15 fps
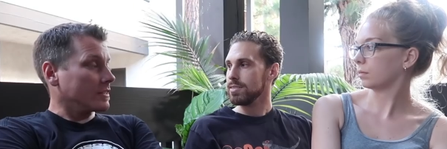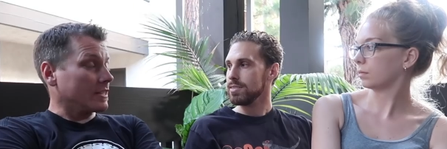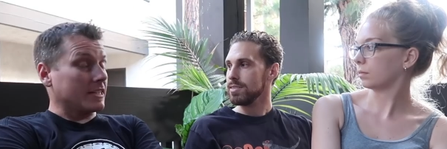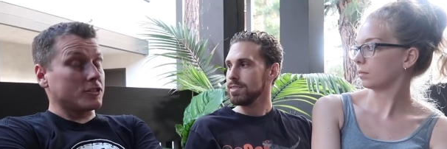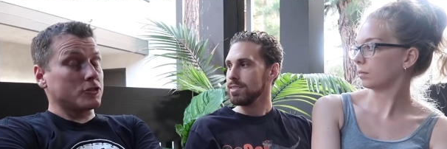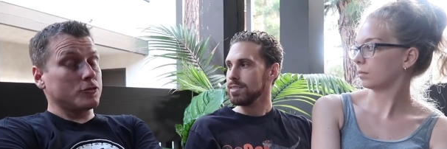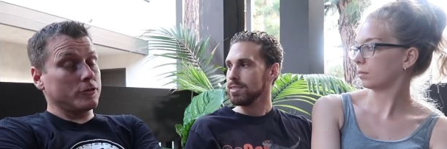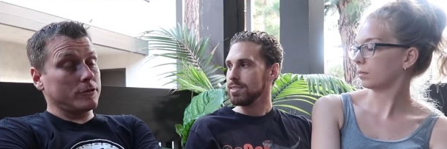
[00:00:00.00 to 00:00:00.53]

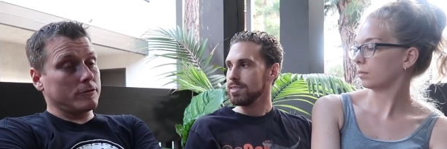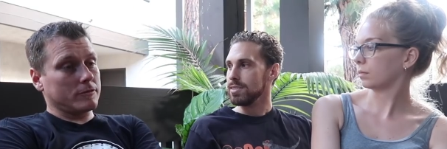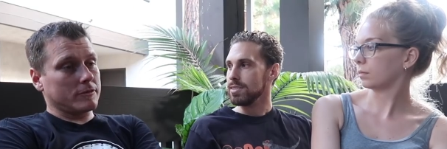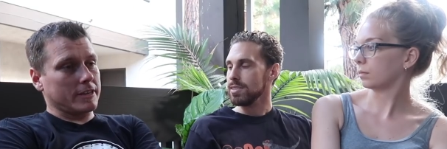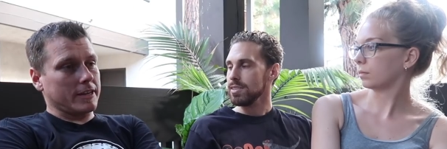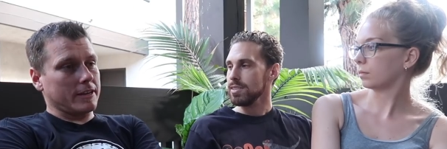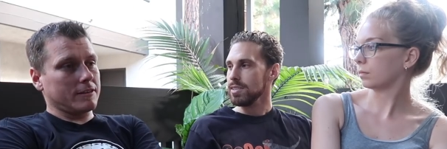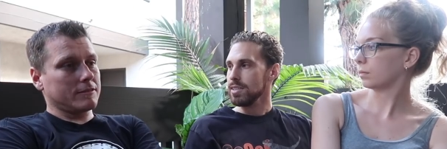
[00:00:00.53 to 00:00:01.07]
Speaker 1: That's true.
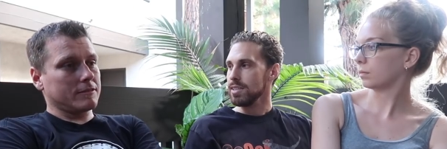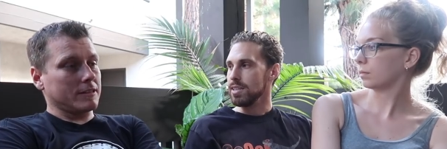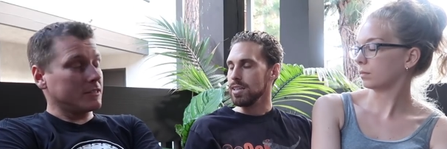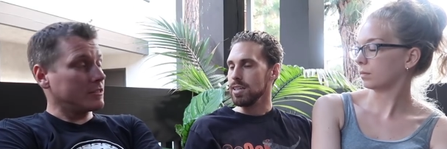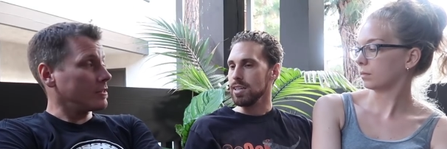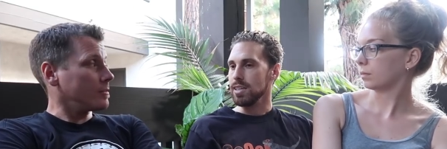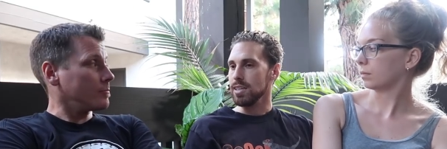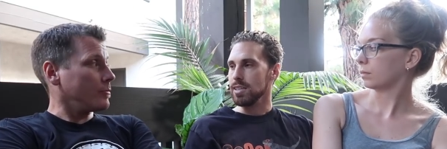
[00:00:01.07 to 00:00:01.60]
Yeah,
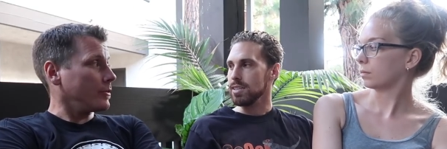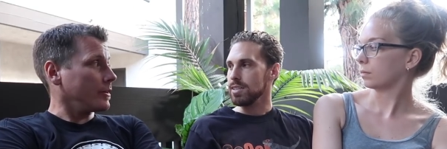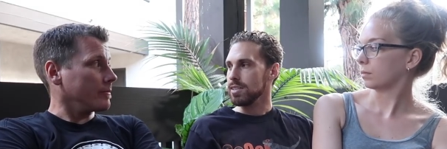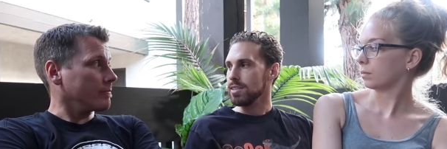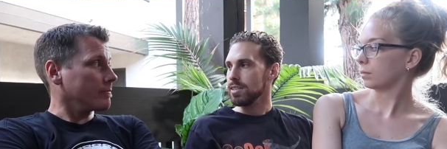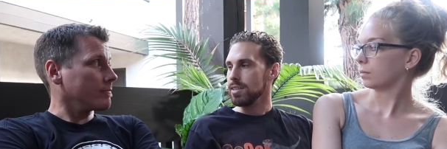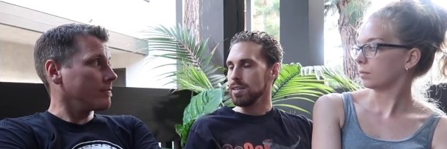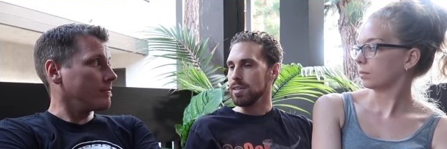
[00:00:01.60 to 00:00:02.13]
that's a good point.
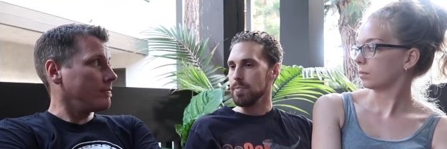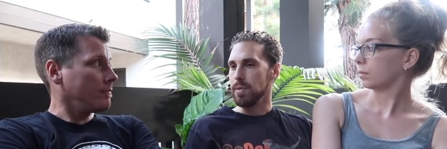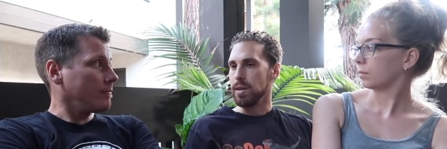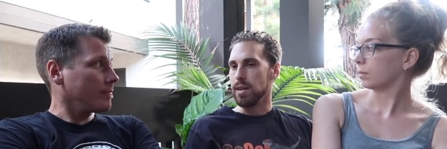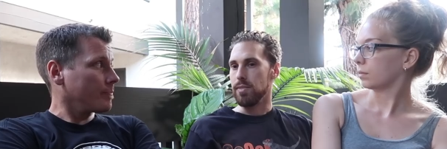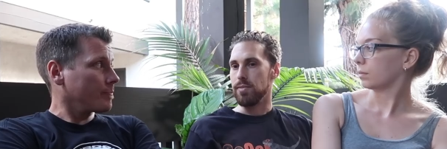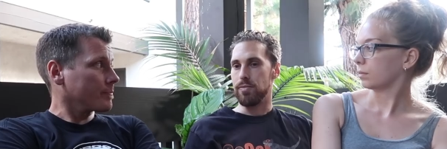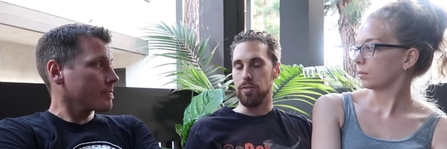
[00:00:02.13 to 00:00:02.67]
Speaker 2: I
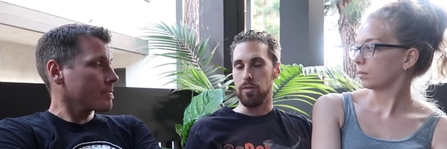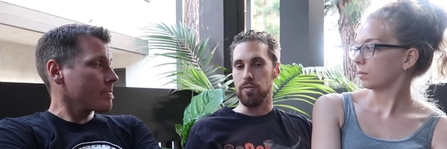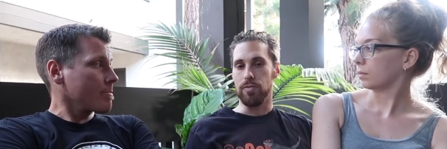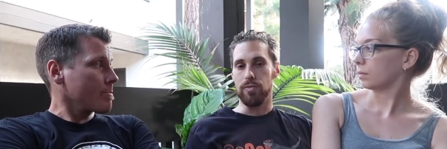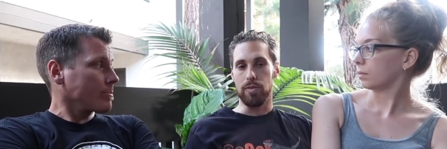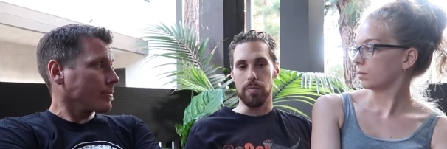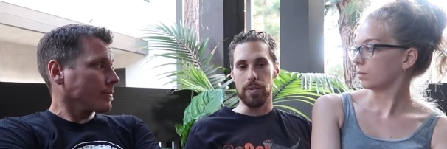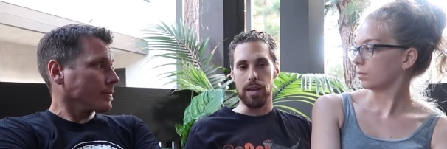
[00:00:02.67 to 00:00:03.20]
mean,
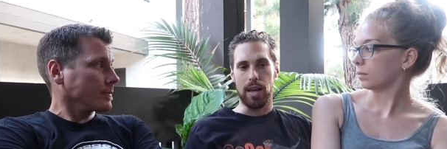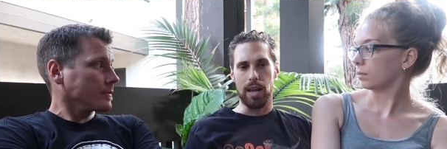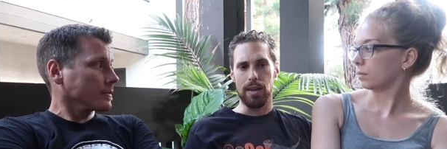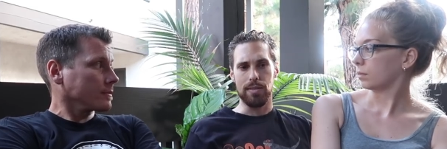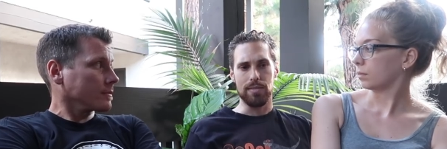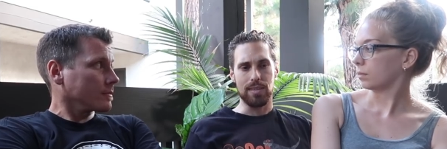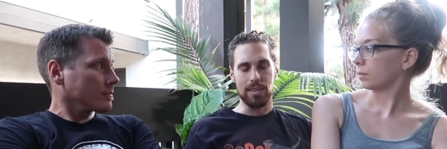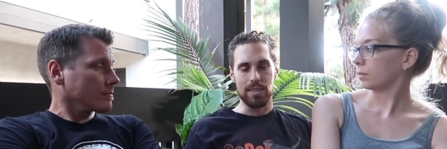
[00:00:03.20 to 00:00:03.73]
for me,
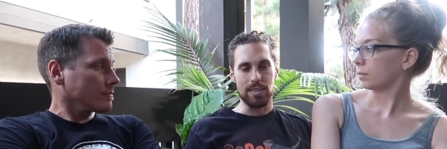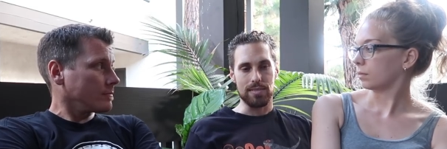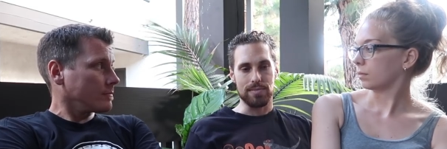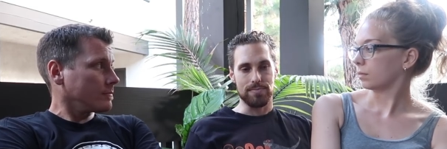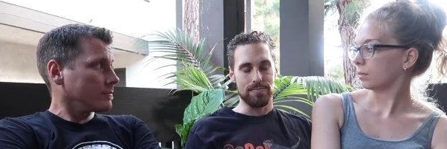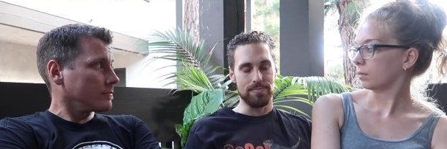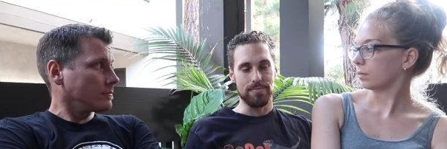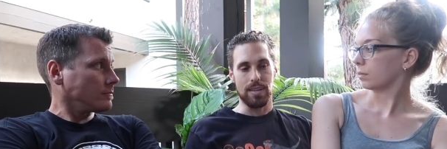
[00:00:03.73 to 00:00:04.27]
I
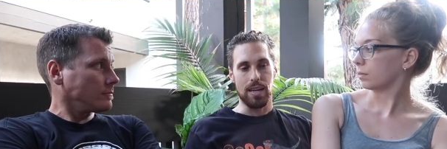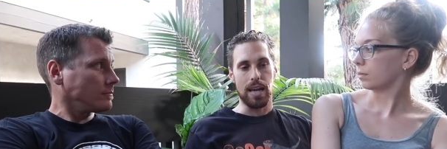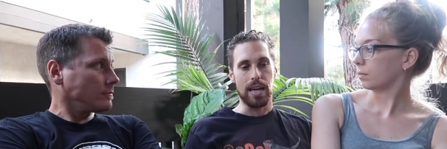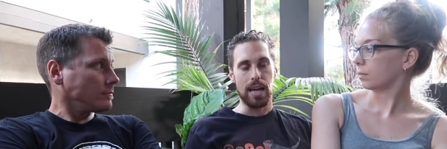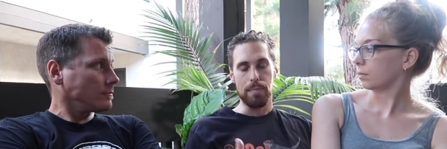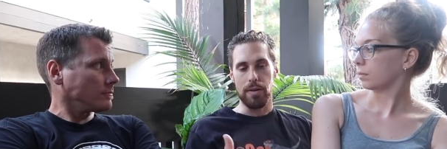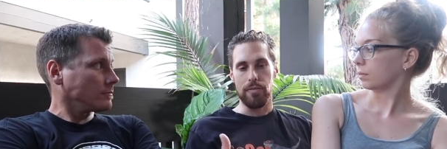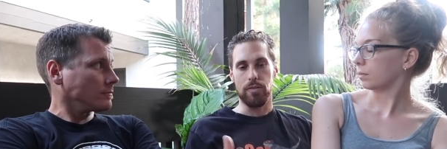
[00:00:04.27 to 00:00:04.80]
I
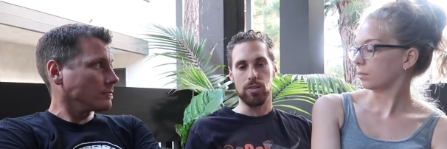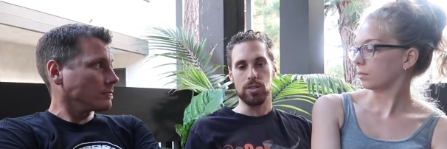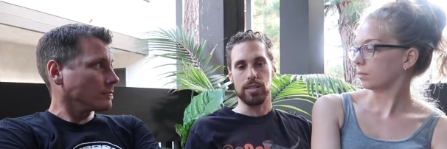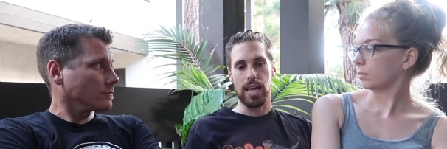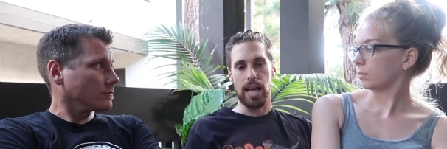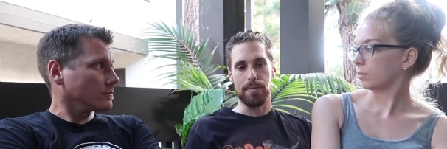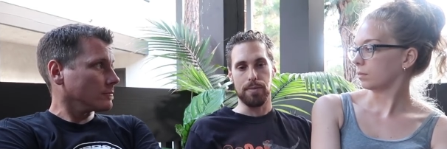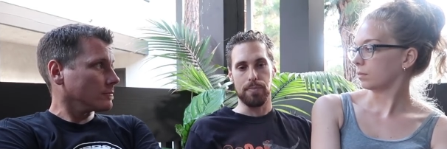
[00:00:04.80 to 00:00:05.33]
got my first
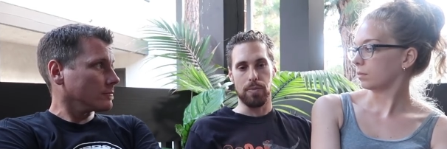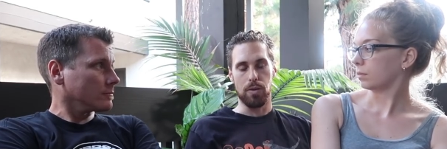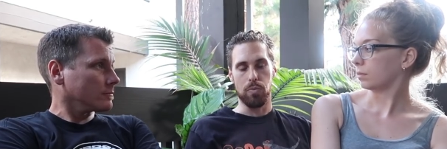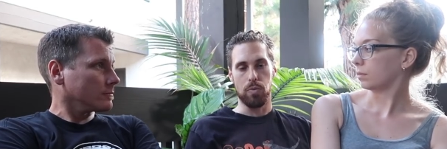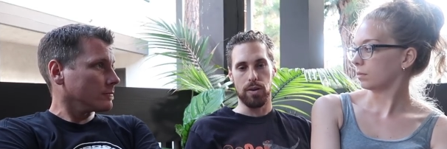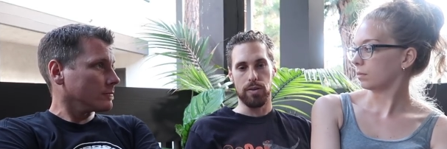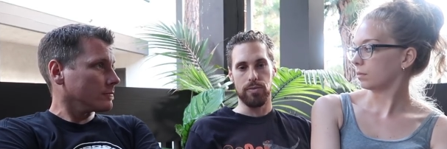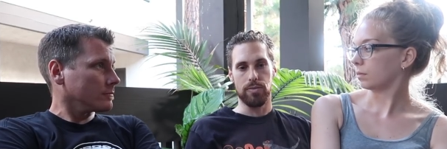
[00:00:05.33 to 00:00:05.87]
captive
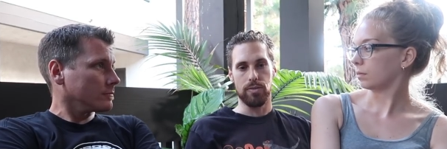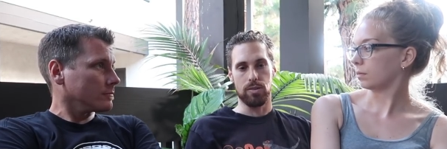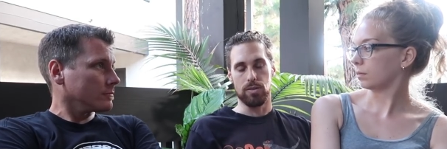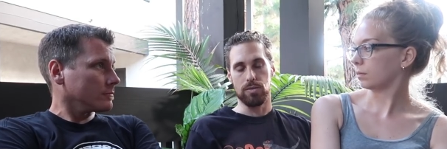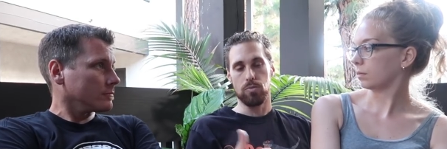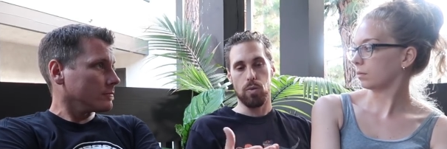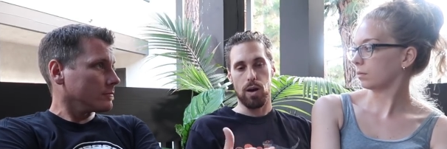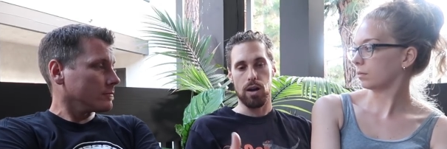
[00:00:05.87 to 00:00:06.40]
bred one,
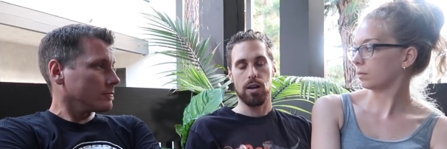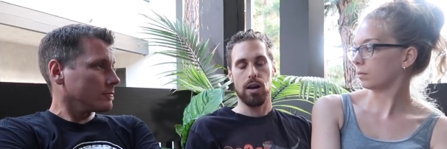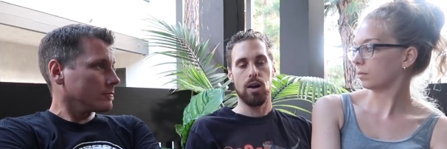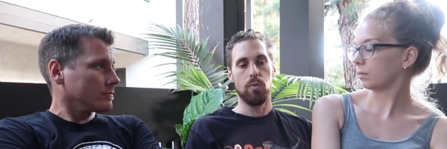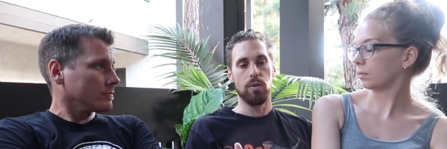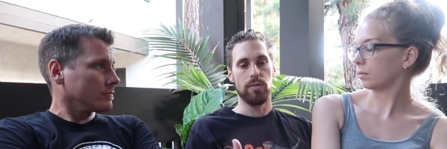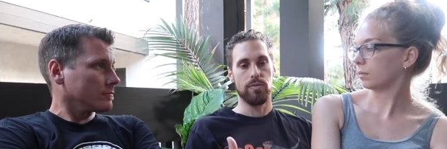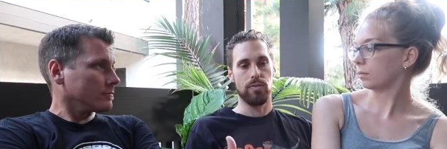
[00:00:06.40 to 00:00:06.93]
or wild
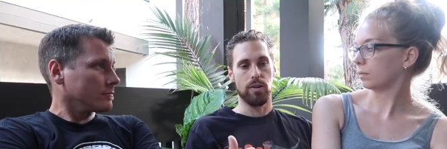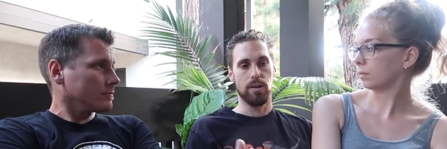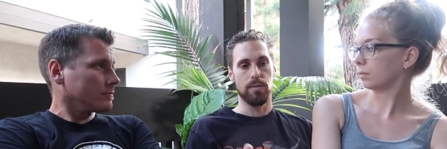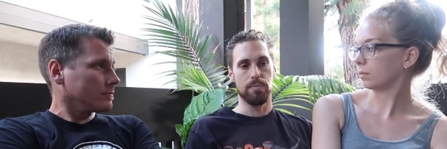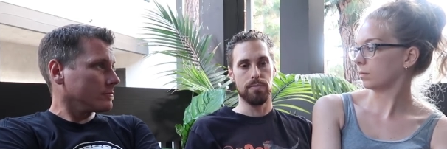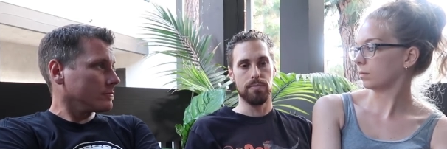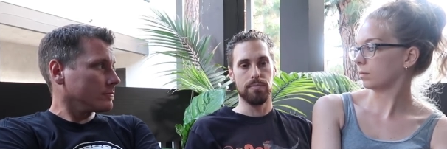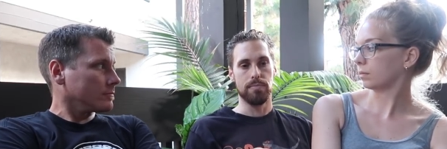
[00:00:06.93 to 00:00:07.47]
caught one, from